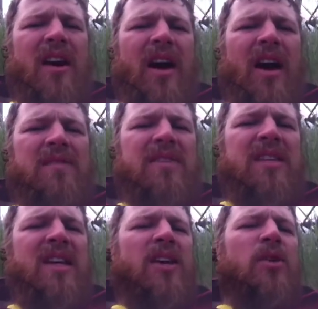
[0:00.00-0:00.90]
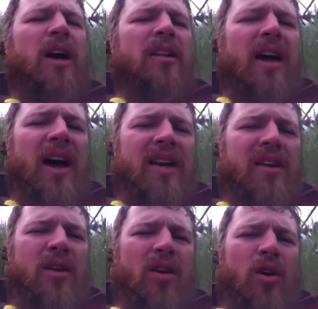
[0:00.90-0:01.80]
have seen a great
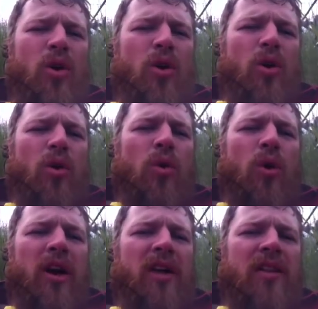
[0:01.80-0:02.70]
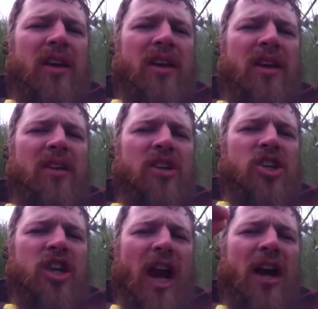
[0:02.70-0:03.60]
light, who were in the
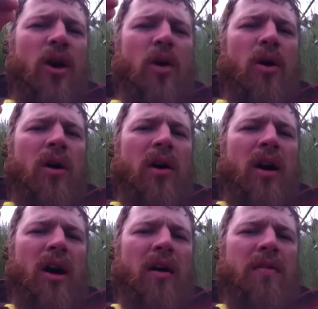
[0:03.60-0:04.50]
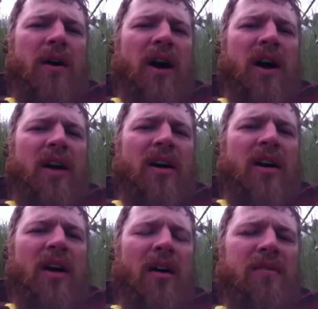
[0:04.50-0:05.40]
shadow of
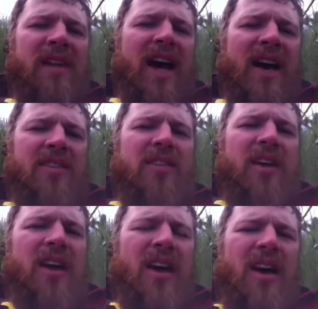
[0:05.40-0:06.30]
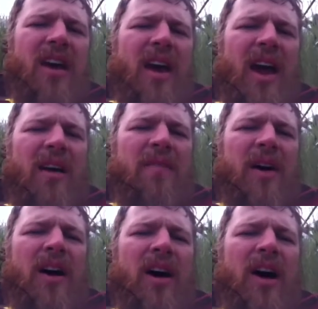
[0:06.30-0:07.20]
death, have
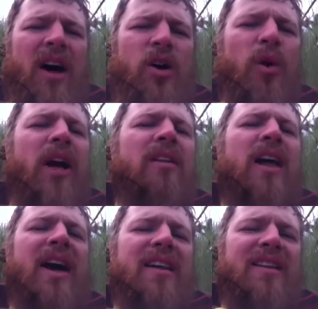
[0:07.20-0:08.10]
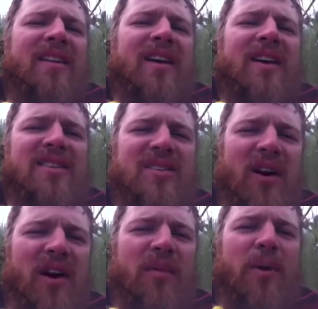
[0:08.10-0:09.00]
a great light has
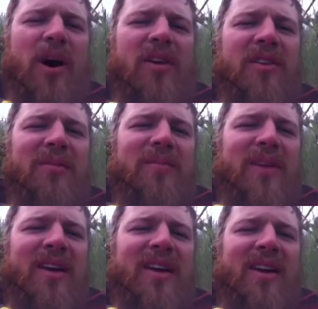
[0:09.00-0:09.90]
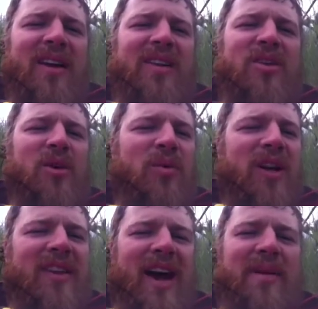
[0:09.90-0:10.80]
dawned upon them. And you can
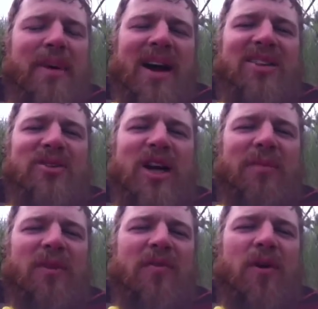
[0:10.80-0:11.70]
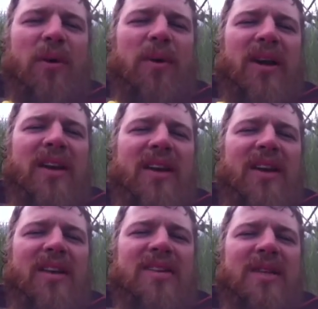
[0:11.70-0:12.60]
read that in Matthew chapter 4, but
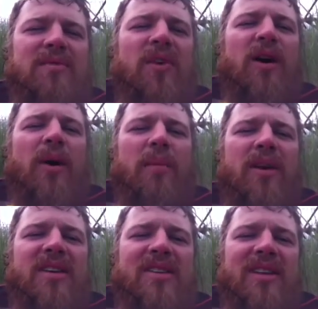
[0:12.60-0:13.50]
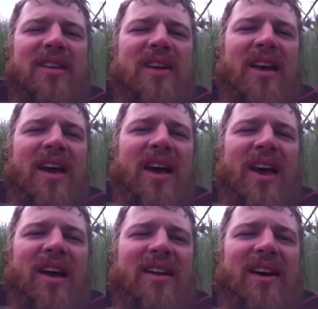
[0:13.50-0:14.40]
it seems very reminiscent
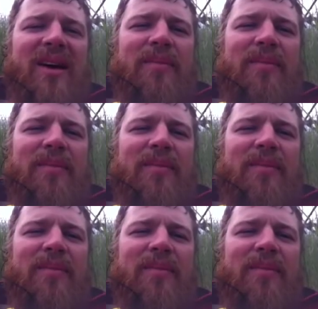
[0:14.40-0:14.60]
and